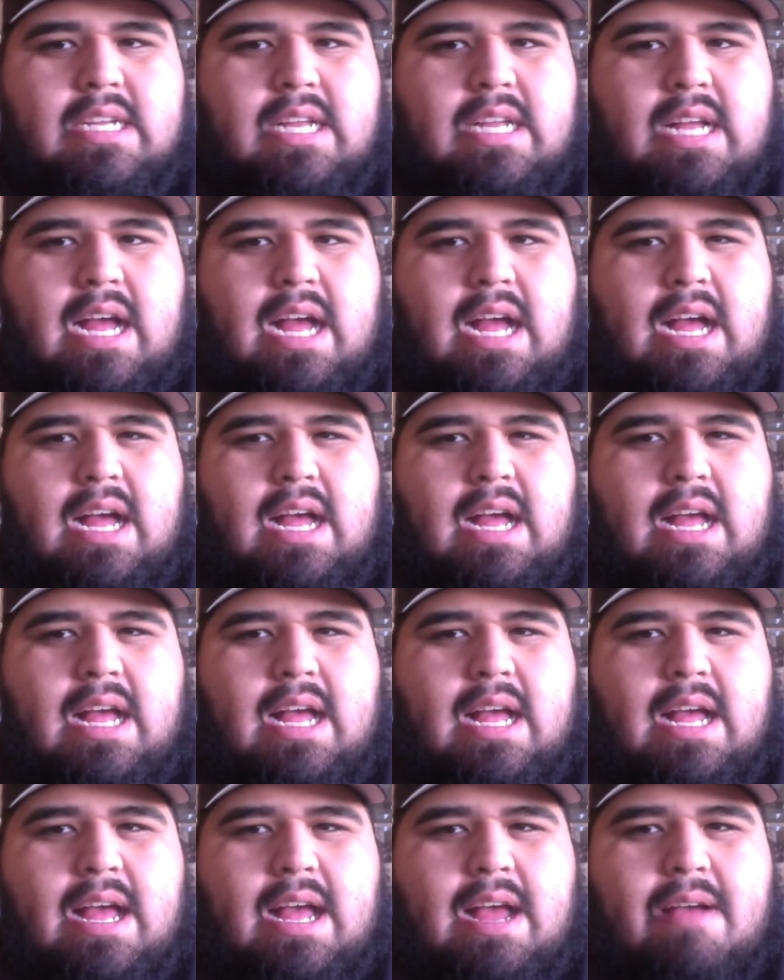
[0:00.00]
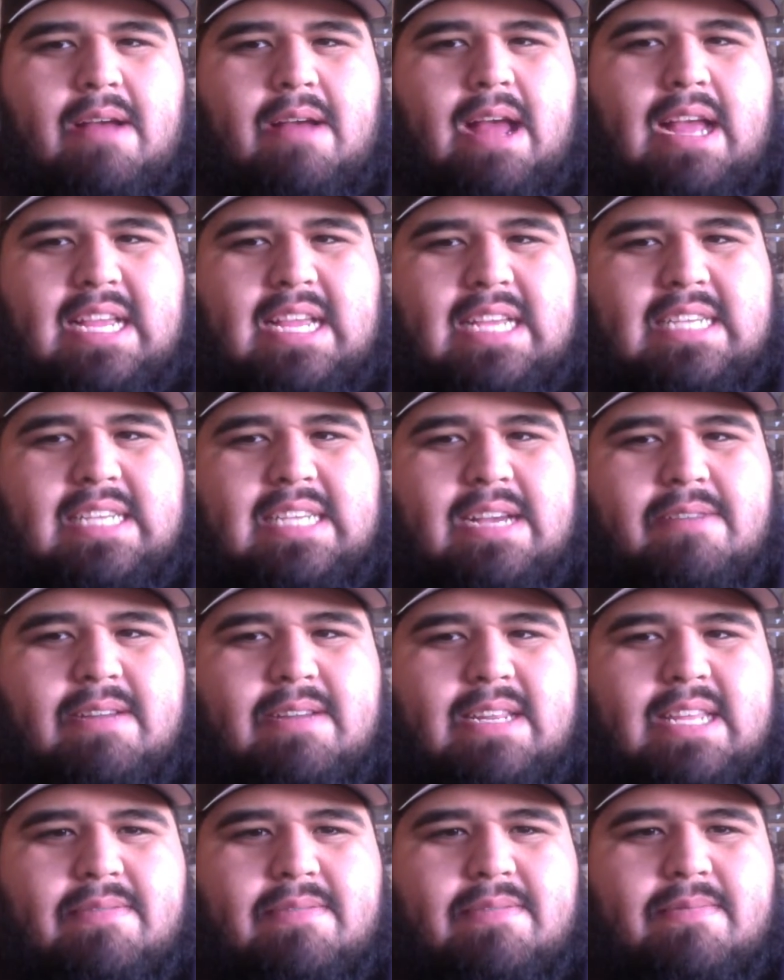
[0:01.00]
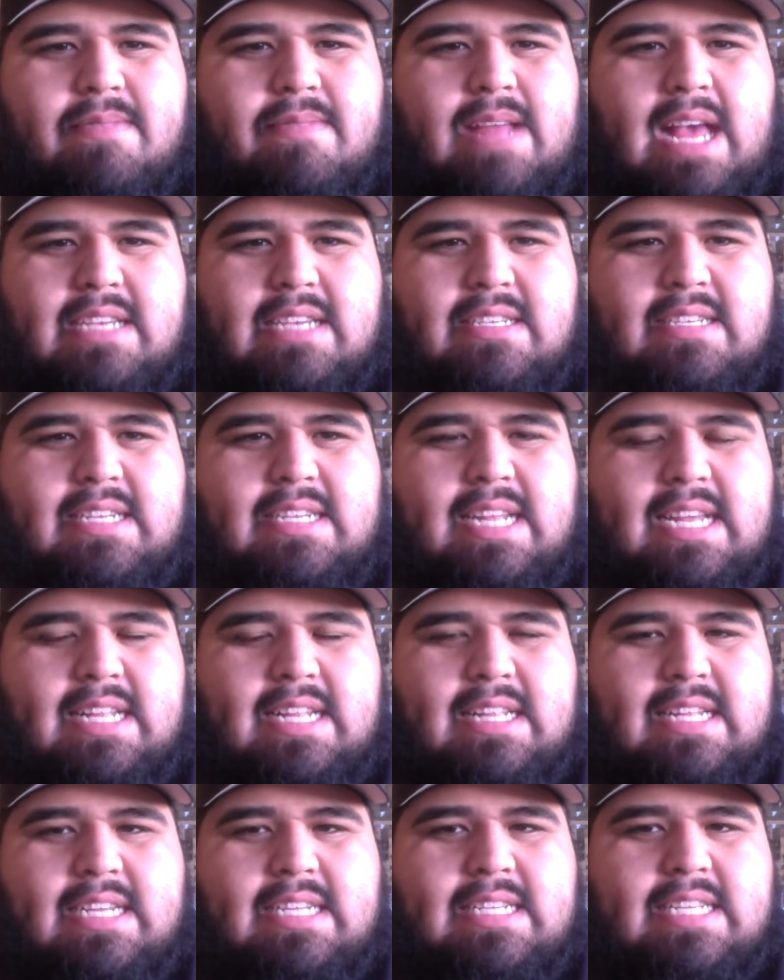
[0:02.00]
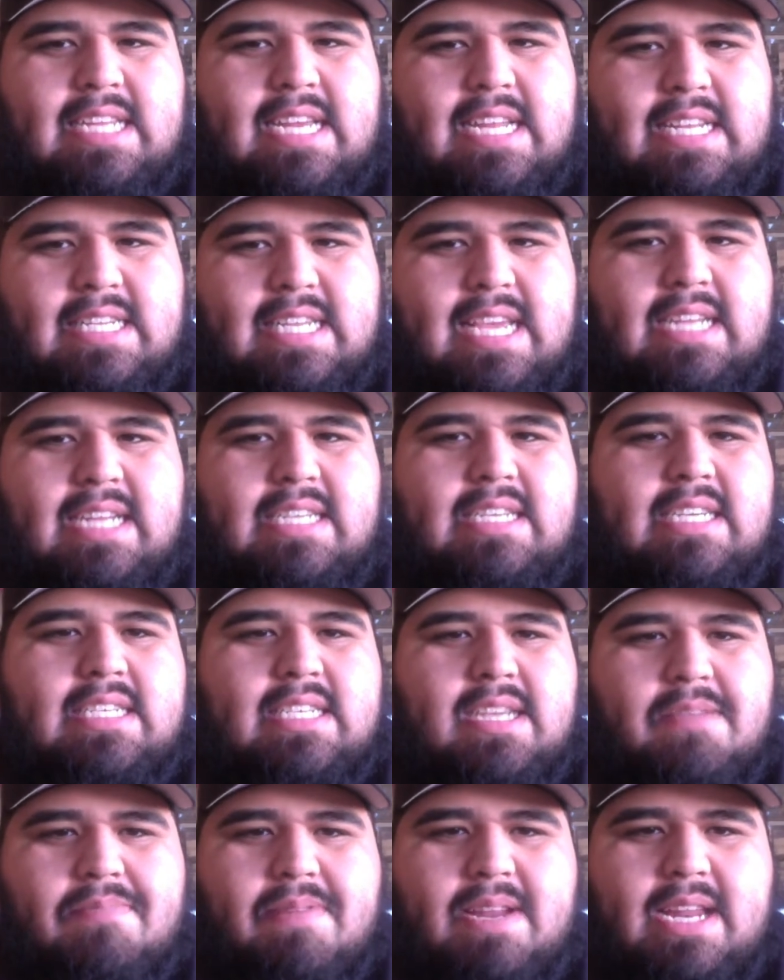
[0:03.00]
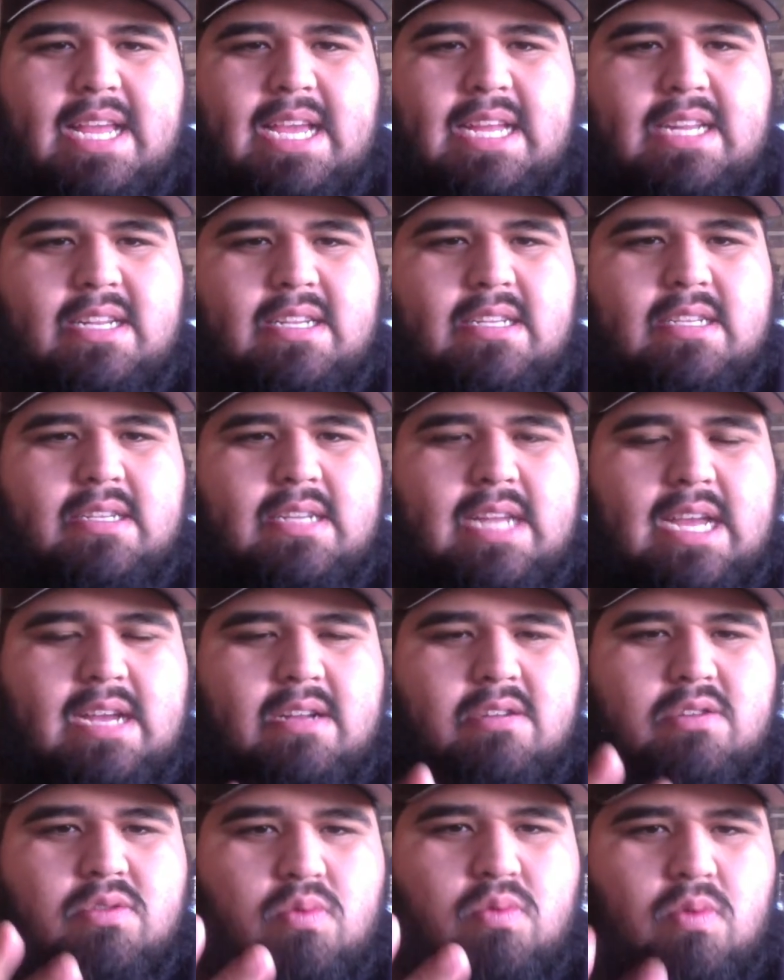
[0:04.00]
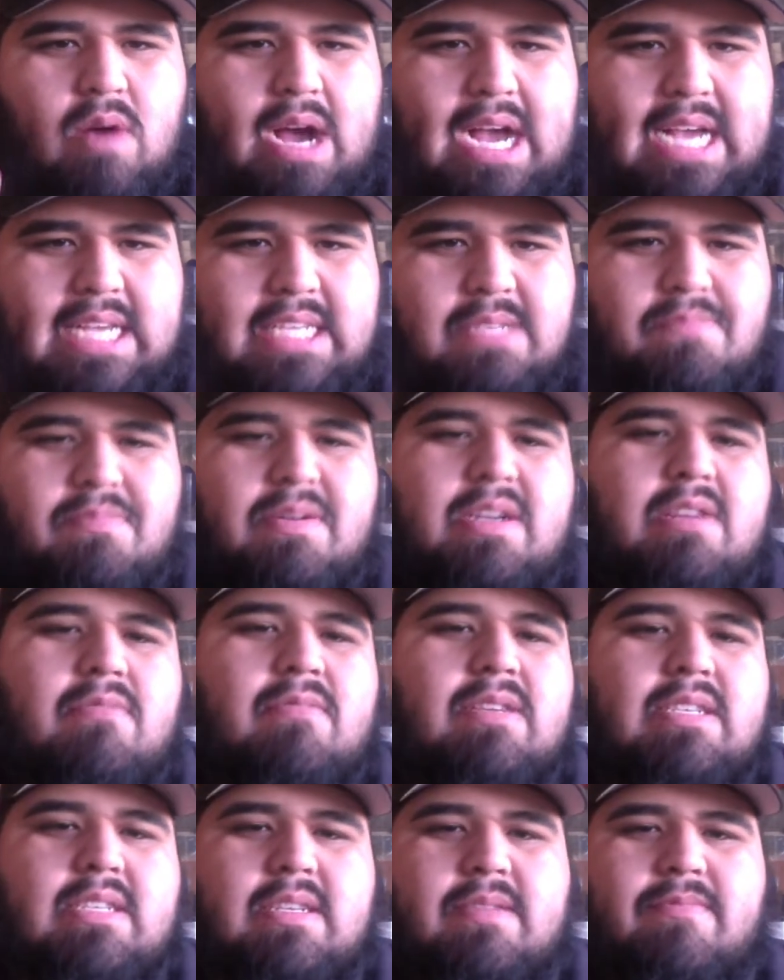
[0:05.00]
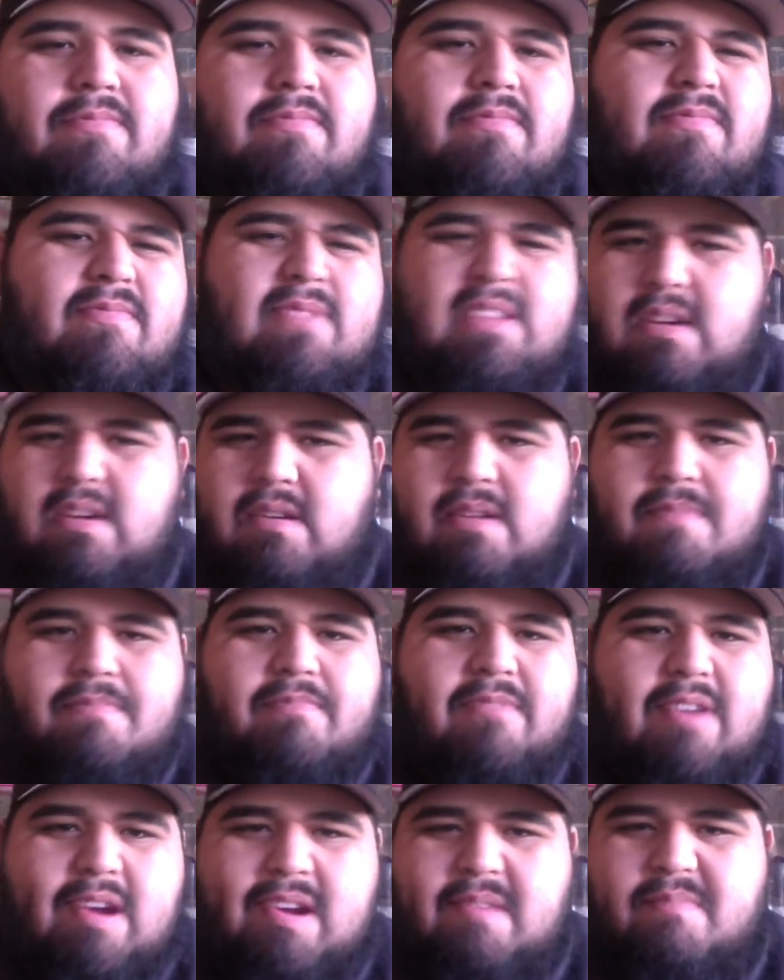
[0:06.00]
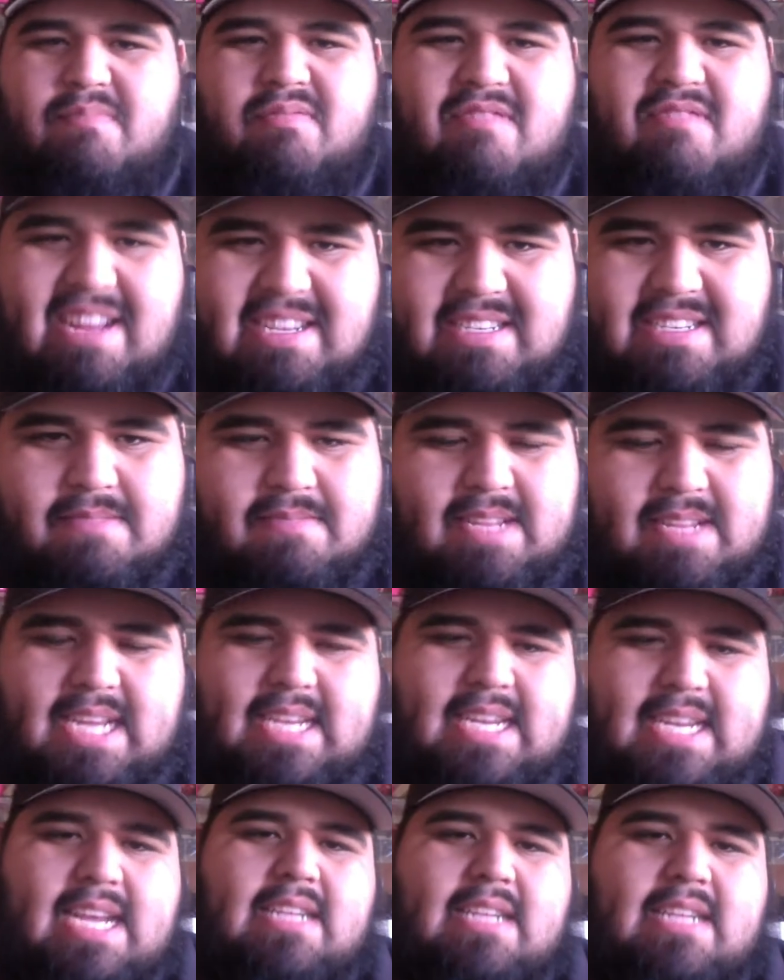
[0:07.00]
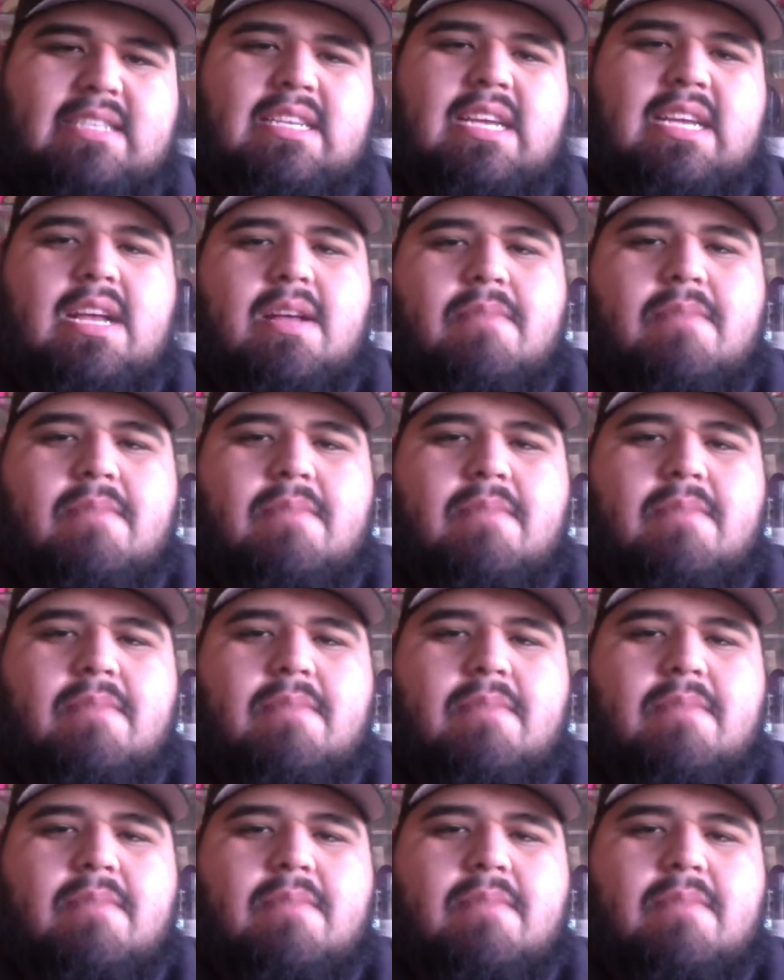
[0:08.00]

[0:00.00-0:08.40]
I guess I would give... Isley Daly did take Jessica Penne down twice, but it wasn't, you know, very impressive takedowns.